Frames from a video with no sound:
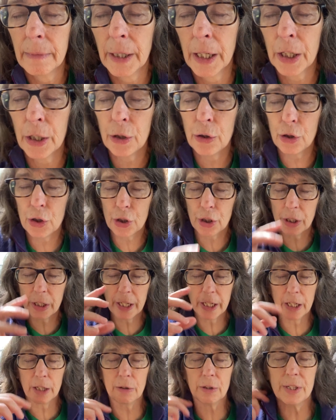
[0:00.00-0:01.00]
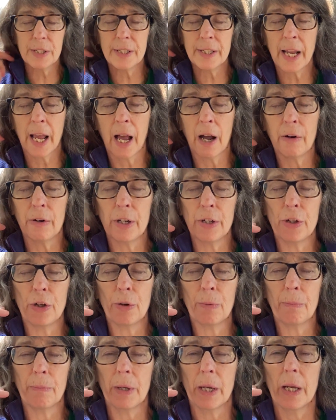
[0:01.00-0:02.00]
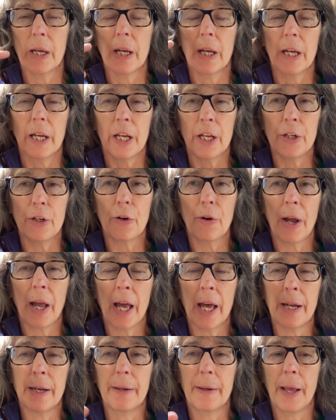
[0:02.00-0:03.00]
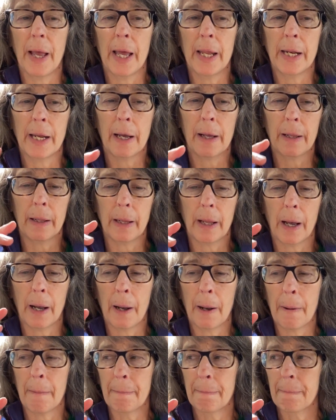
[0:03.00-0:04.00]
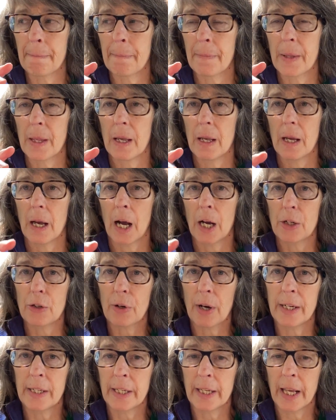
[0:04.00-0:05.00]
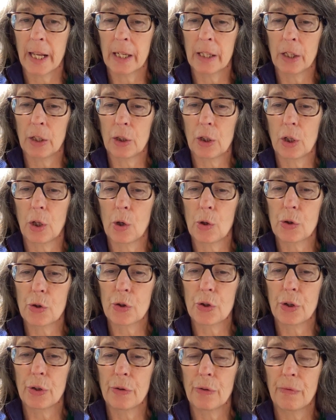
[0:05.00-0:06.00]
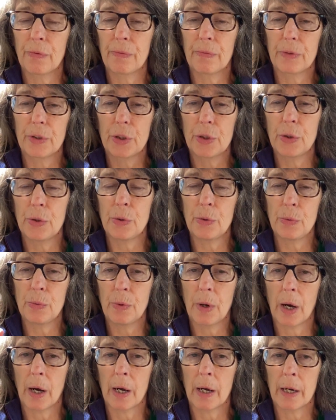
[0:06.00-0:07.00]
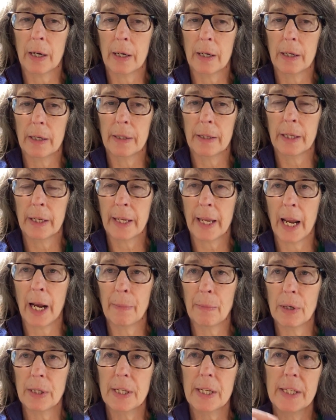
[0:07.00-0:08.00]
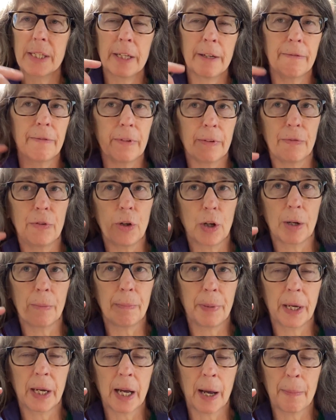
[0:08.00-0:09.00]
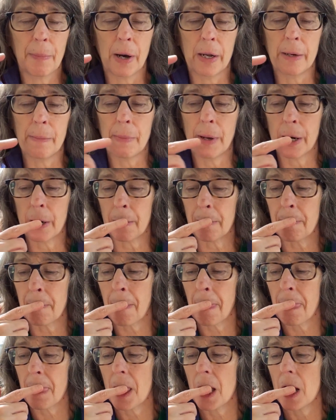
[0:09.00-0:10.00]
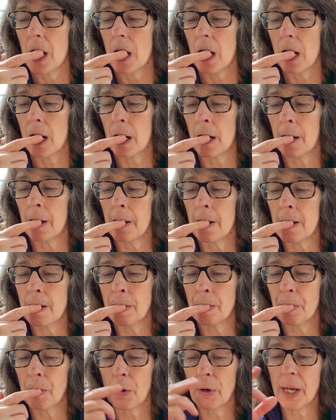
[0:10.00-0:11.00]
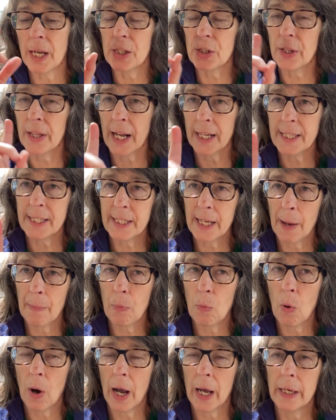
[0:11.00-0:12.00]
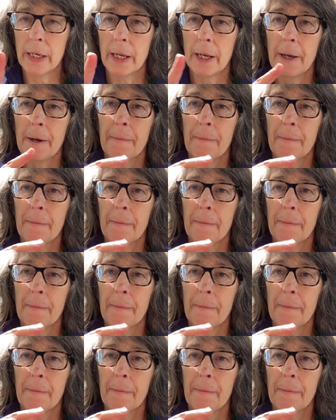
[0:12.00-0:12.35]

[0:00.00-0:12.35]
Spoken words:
And you should hear a sound in your head. And I tried to get a little closer to the camera to see if you could pick up on it better. Okay, so that's step one,